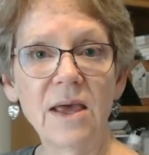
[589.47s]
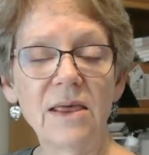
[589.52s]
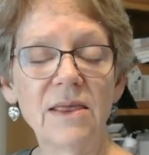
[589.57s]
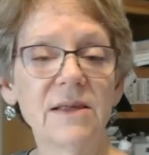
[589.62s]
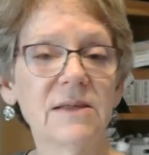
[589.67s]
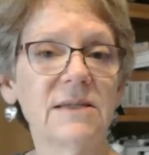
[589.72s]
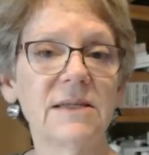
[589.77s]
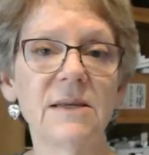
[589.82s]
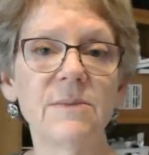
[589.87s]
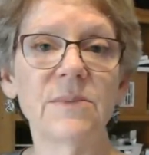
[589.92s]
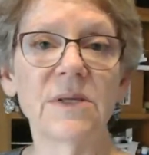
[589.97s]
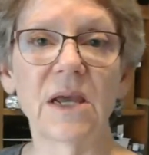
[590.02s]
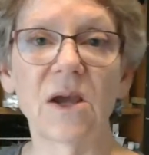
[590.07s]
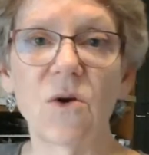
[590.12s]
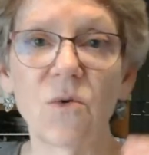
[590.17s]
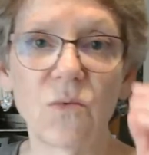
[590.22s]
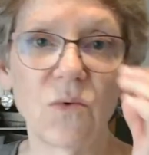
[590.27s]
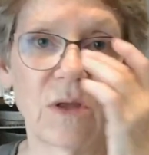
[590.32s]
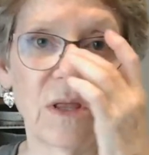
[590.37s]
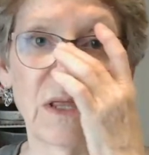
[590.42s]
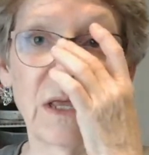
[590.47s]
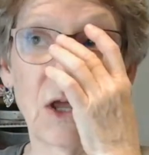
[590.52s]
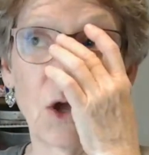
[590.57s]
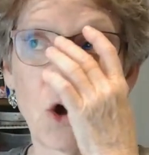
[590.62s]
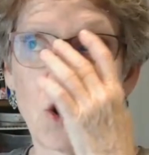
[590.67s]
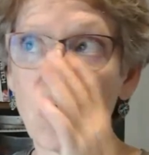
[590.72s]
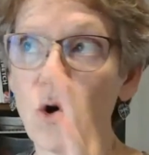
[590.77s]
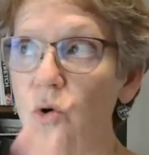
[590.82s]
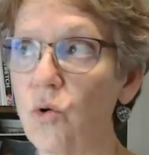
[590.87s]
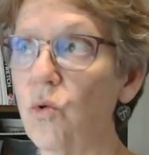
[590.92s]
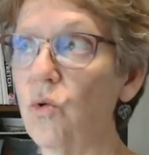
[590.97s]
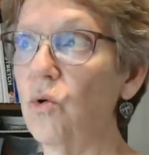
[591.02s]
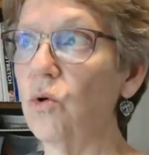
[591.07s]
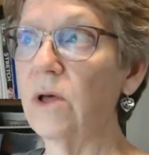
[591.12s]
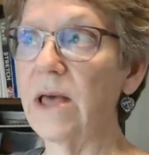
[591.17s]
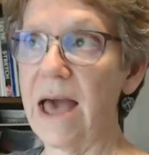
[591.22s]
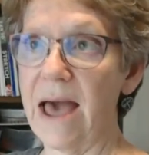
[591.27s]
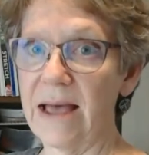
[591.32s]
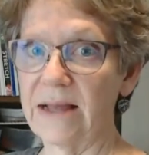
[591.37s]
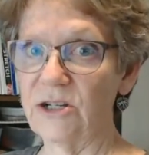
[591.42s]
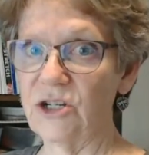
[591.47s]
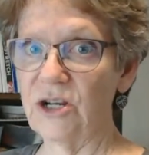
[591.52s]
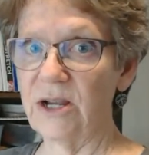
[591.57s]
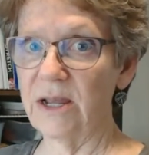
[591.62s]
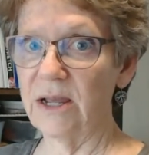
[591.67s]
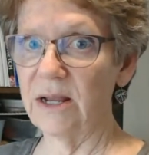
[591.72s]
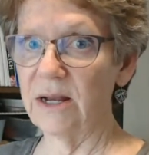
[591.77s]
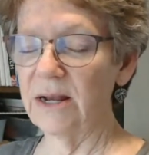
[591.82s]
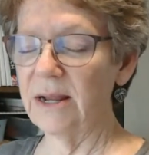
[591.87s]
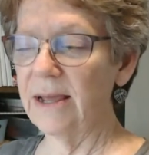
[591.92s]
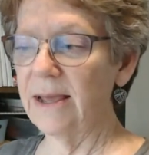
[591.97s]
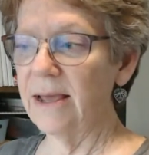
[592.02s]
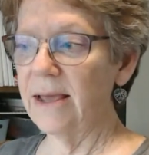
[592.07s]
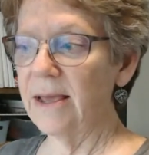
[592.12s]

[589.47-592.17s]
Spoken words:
This seems like a really cool gadget